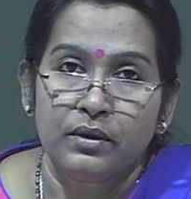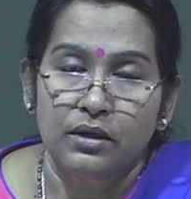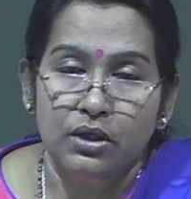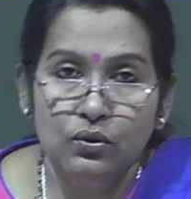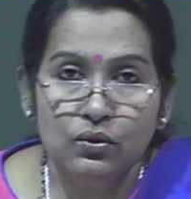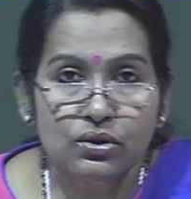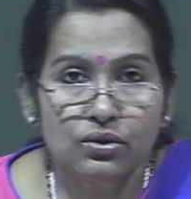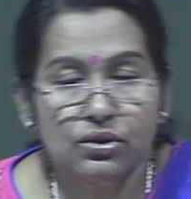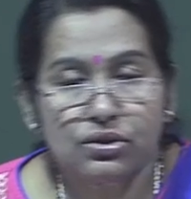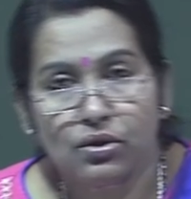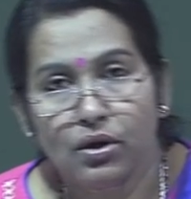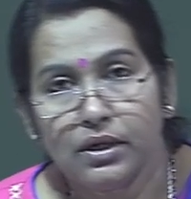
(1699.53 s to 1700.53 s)
use
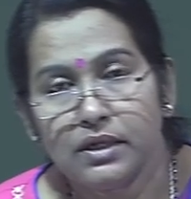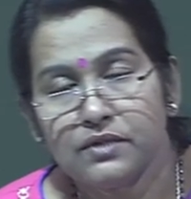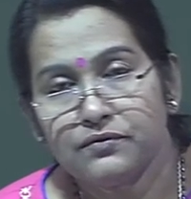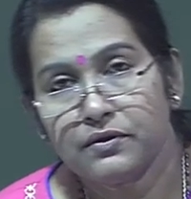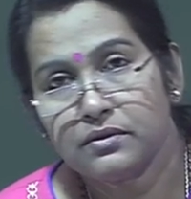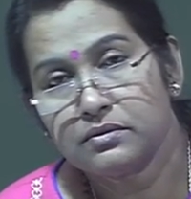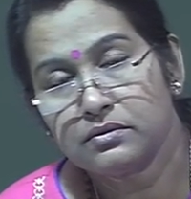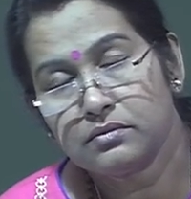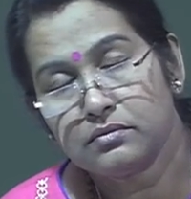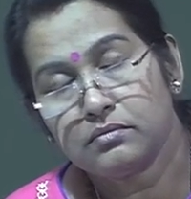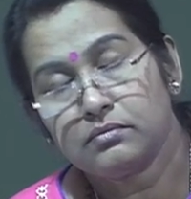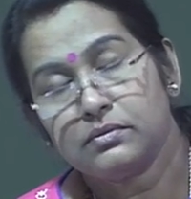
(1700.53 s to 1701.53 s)
those knowledge for
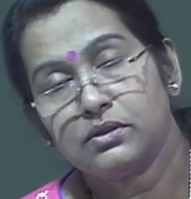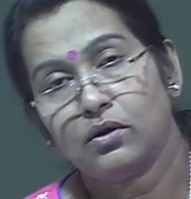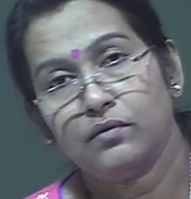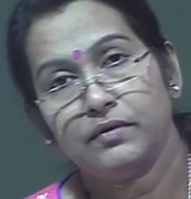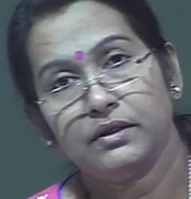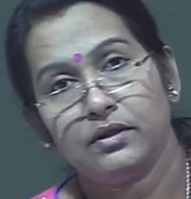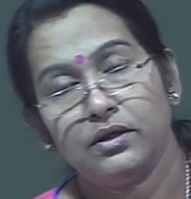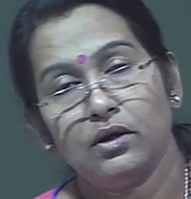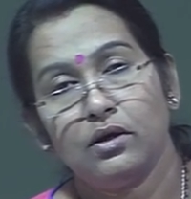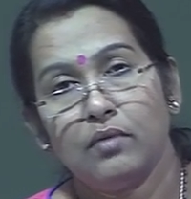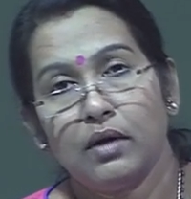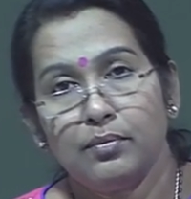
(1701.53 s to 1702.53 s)
solving the
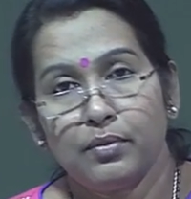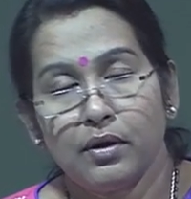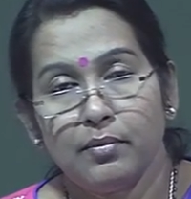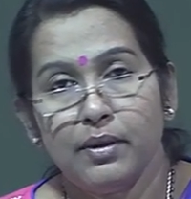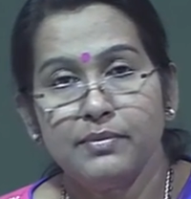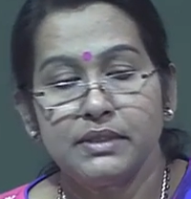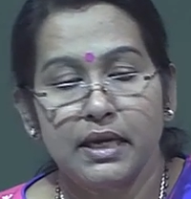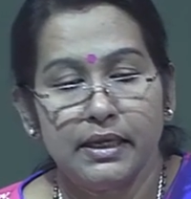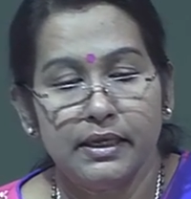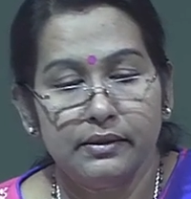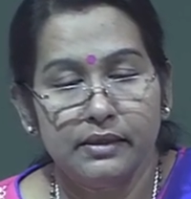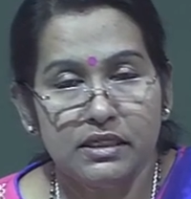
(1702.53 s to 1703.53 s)
real world problems, and
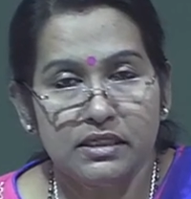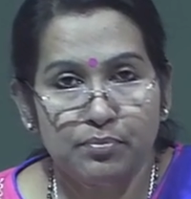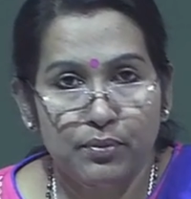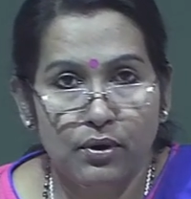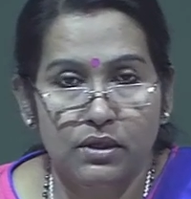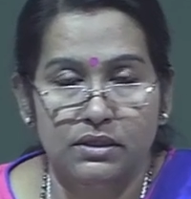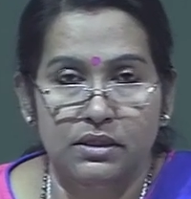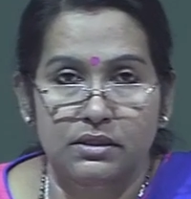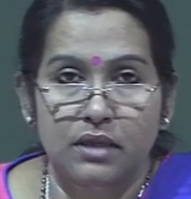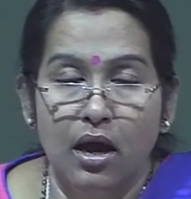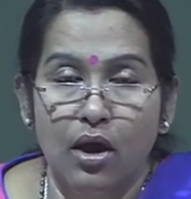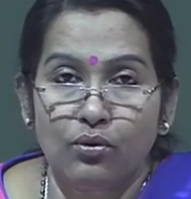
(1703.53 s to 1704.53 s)
in this process
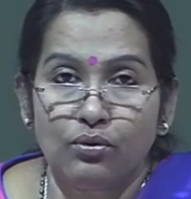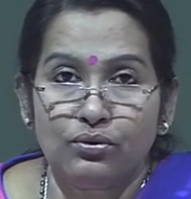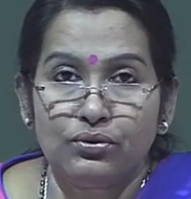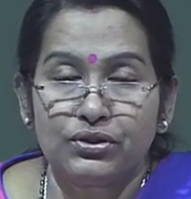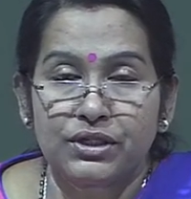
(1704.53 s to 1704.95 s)
how to